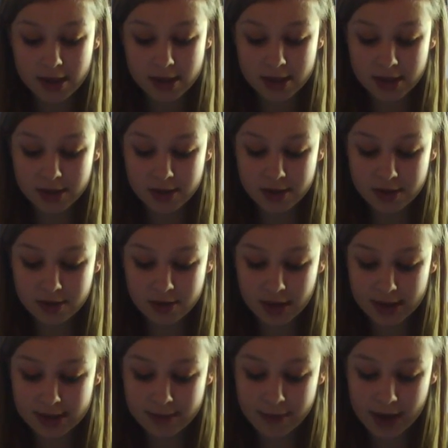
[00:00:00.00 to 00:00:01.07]
She
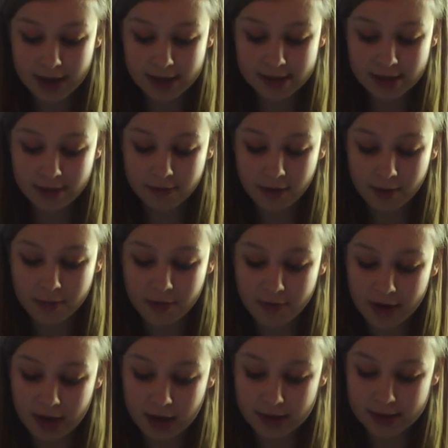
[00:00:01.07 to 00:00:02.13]
tries to back herself up, but
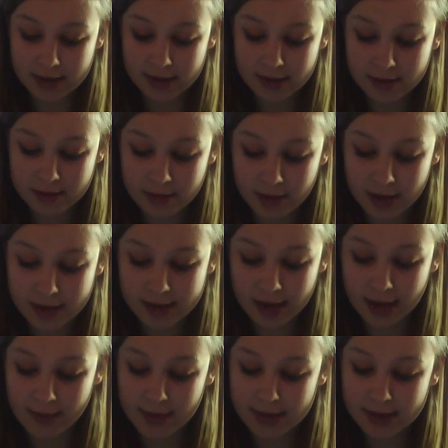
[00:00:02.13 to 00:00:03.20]
realises it's not her
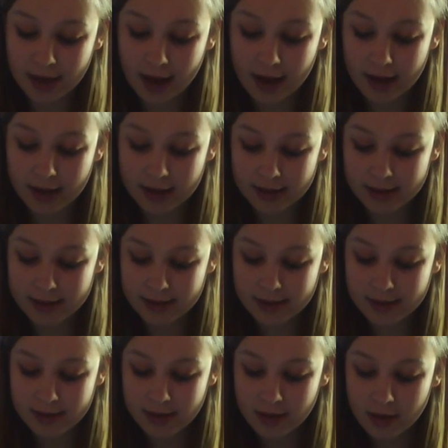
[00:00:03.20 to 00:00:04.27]
time as Kurt
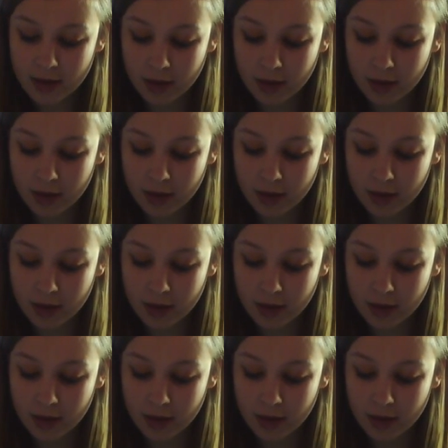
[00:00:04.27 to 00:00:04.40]
lists